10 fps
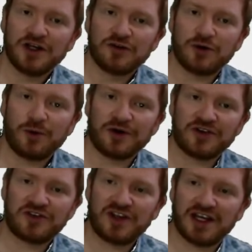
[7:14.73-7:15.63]
So I want
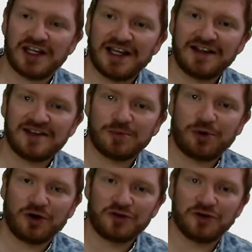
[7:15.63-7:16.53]
to say, is it
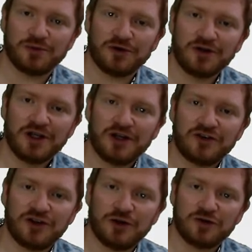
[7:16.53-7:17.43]
possible
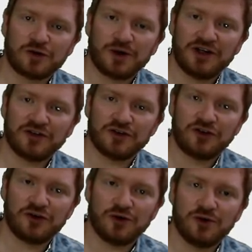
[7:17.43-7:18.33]
to use equation
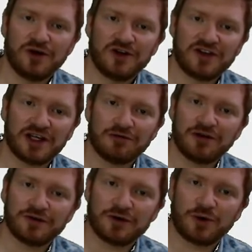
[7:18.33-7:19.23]
2 to get
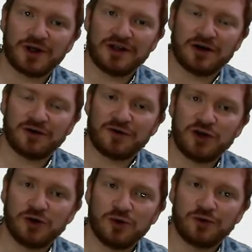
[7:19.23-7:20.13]
rid of
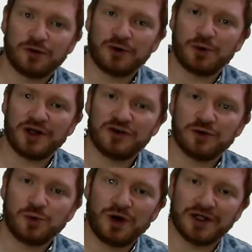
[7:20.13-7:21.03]
u from
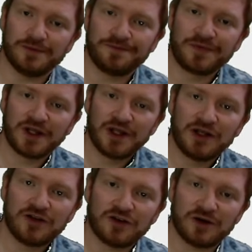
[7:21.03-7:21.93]
equation 1?
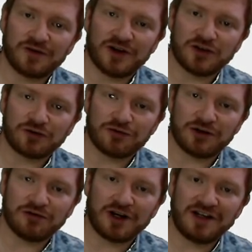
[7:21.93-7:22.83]
So if I just
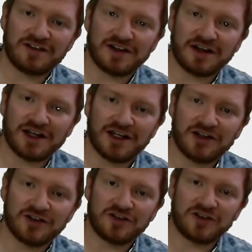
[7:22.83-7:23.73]
rewrite it, I
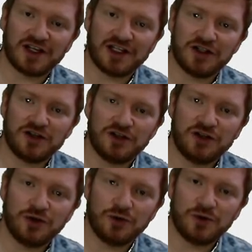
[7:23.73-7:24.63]
can say
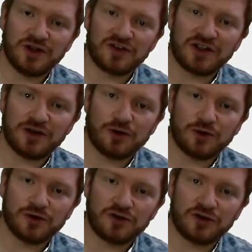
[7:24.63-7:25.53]
u is
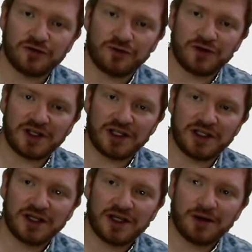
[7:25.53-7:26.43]
equal to
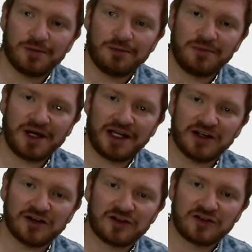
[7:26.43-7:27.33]
v
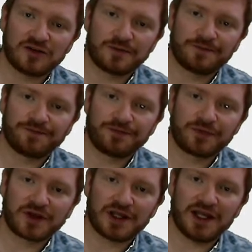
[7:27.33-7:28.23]
minus
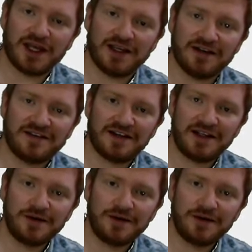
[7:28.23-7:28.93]
at.